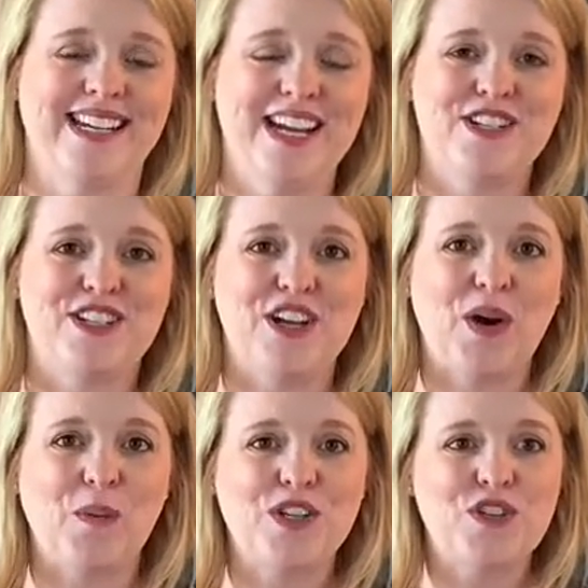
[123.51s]
So
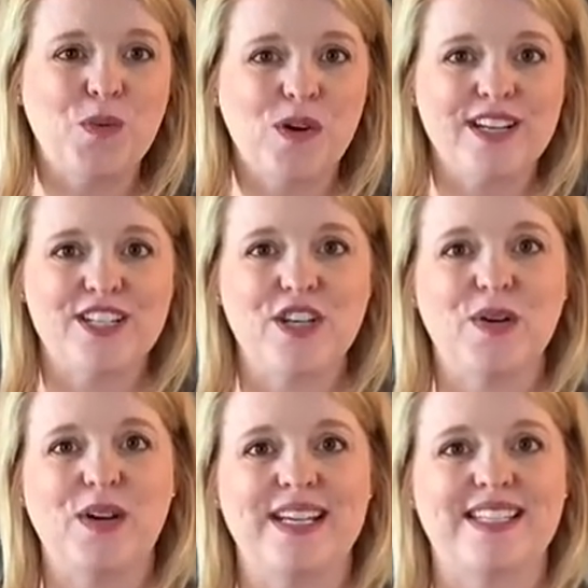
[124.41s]
what you want to do
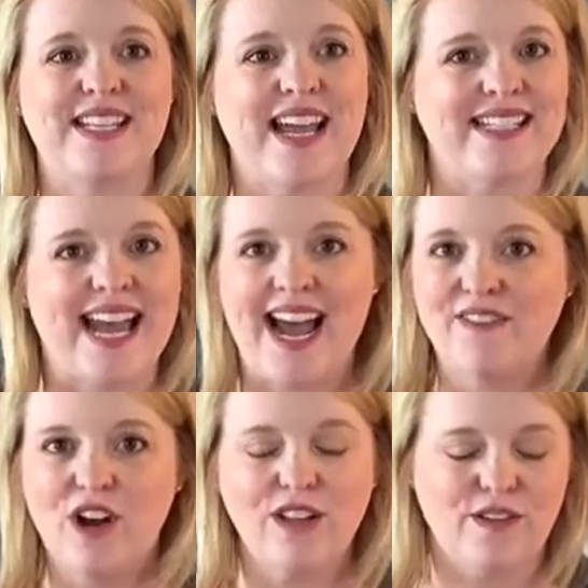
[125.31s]
is have
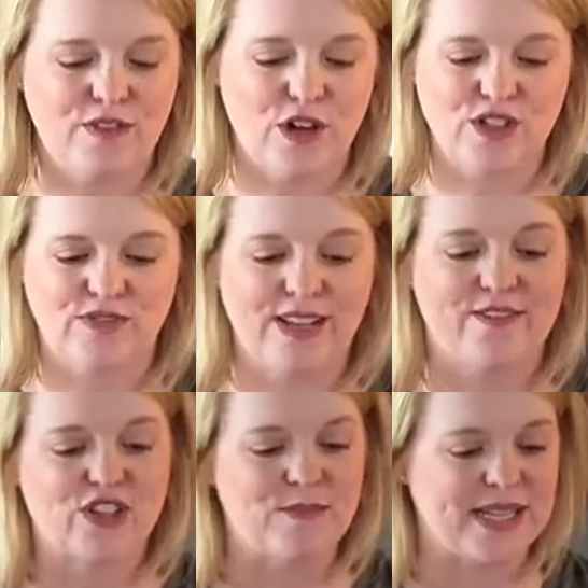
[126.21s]
all of those
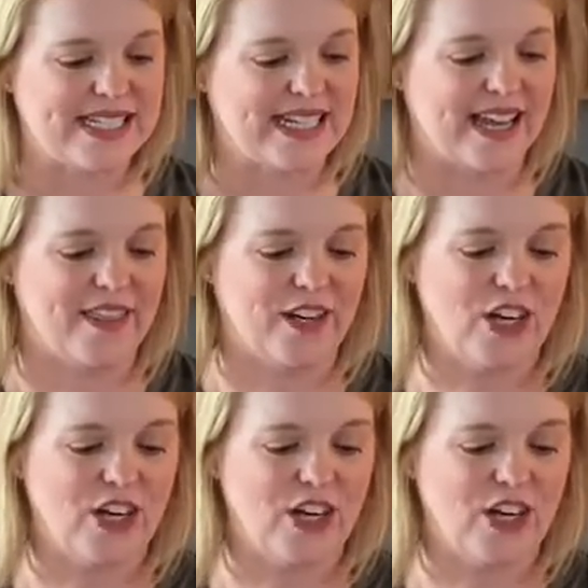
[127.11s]
flavors mixed together.